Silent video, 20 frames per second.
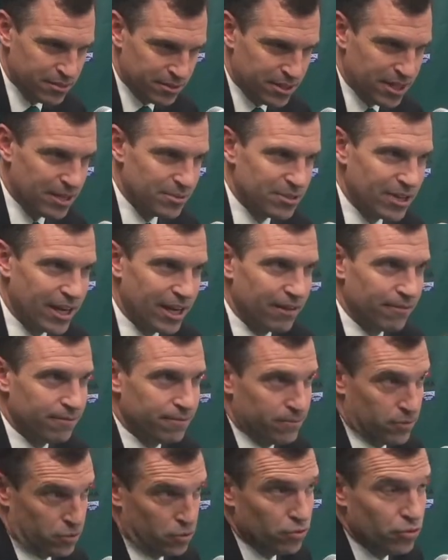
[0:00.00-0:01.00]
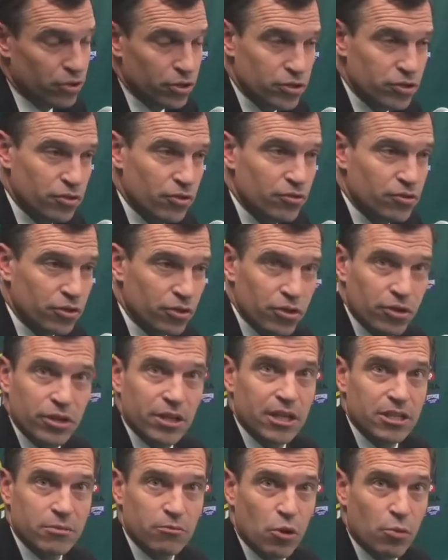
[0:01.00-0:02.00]
teams that have two good shooters are going to
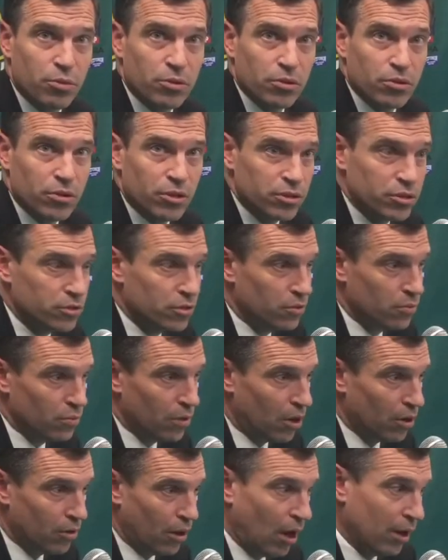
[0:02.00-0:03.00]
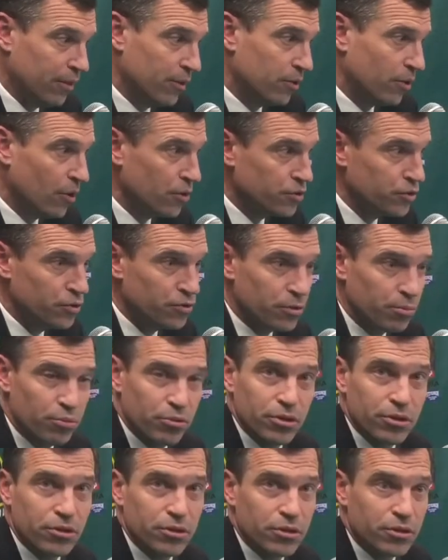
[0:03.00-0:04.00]
get some open looks. You know, I, I think our shooters are
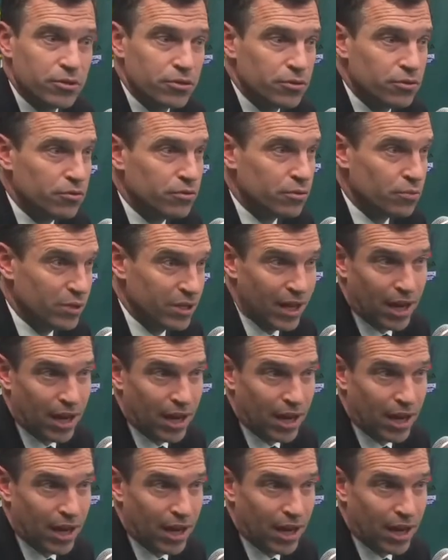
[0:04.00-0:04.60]
pretty good too, and we